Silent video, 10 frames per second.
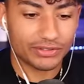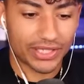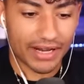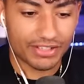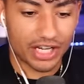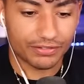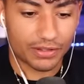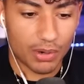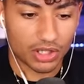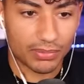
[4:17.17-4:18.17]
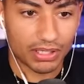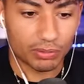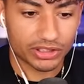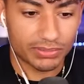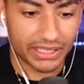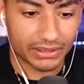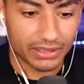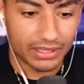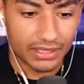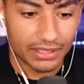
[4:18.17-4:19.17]
wave so I can have enough. Come on, come on. Where's the money?
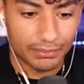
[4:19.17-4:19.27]
Please, please,